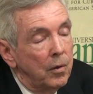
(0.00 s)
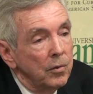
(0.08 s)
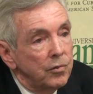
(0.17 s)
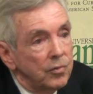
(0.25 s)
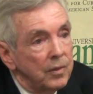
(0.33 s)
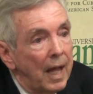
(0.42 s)

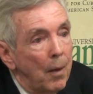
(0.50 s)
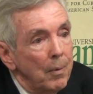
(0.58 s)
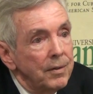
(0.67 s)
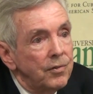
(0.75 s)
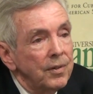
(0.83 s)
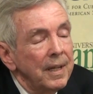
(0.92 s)

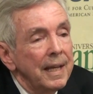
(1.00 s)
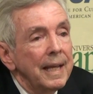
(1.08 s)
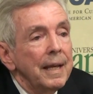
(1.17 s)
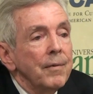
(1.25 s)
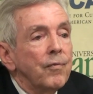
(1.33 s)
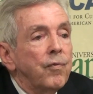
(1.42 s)
establish
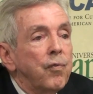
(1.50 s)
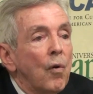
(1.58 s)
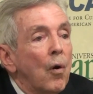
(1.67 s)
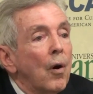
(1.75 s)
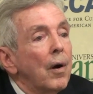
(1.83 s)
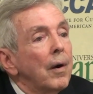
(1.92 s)

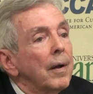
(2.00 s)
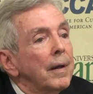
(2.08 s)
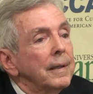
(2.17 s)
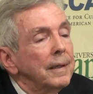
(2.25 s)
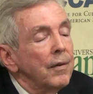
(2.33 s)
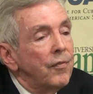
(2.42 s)
for
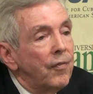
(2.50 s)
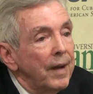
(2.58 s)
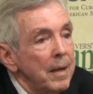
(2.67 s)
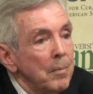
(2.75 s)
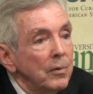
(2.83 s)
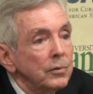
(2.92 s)
the
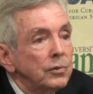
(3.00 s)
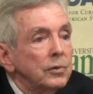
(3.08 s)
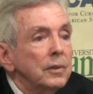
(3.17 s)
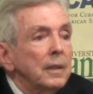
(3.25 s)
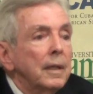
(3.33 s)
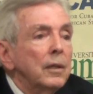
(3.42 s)

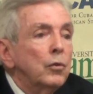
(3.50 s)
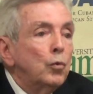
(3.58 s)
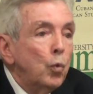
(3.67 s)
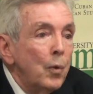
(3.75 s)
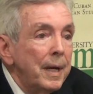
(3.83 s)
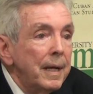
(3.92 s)
famous
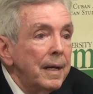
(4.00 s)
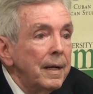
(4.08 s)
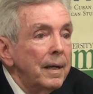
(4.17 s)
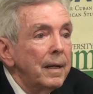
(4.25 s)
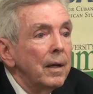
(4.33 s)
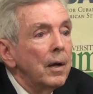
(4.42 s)

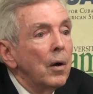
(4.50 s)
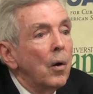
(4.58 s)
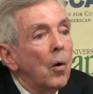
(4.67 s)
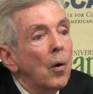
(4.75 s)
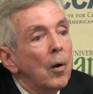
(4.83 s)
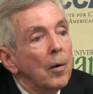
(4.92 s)
twin
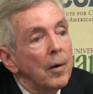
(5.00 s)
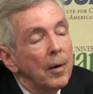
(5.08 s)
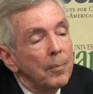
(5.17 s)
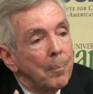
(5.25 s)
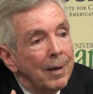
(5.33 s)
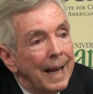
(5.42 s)
or
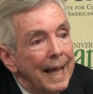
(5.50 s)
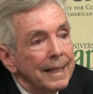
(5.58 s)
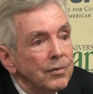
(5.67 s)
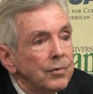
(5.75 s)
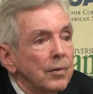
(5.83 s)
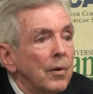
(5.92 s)

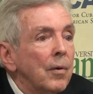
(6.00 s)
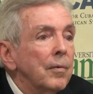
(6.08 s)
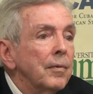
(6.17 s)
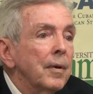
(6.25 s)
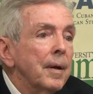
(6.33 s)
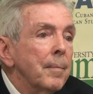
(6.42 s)
plants
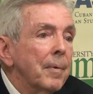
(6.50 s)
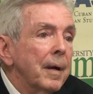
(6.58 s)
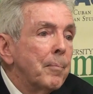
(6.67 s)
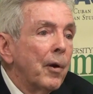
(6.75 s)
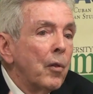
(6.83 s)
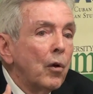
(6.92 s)
of
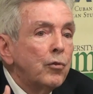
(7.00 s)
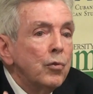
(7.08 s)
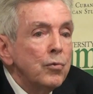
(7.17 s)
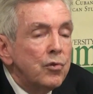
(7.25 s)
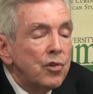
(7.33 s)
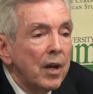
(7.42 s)

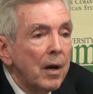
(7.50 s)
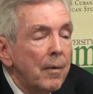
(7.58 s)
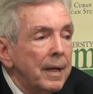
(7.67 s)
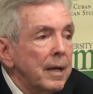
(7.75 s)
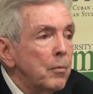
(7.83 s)
production sharing.